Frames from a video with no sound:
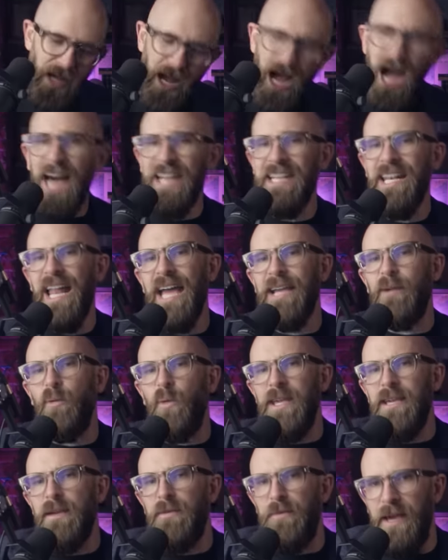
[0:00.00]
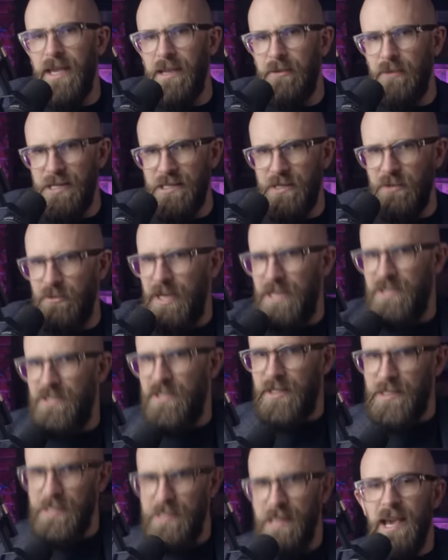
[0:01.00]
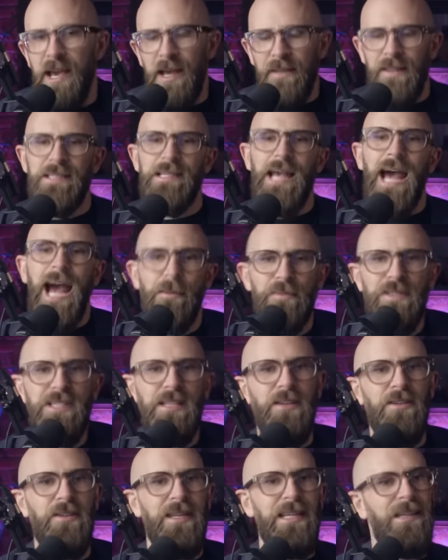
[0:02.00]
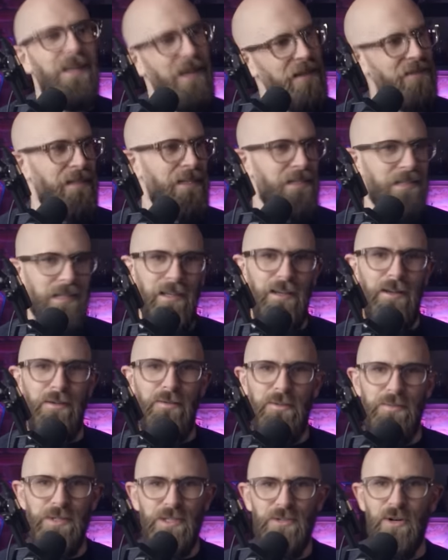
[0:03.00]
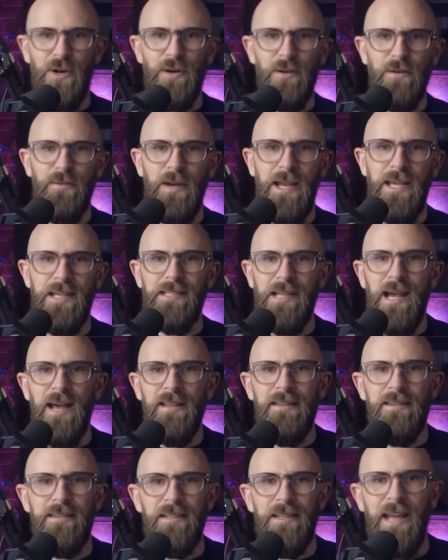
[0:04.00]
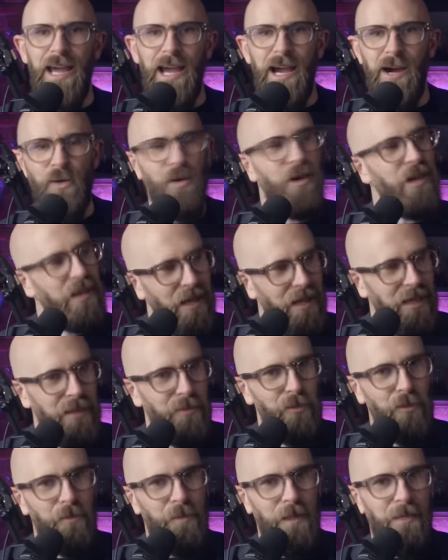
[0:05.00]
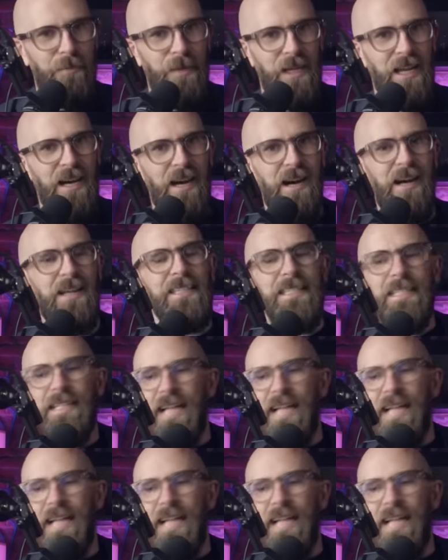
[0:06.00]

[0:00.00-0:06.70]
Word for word: Unlike weak fake restorations, there's absolutely nothing to learn from strong fakes other than how gullible people are.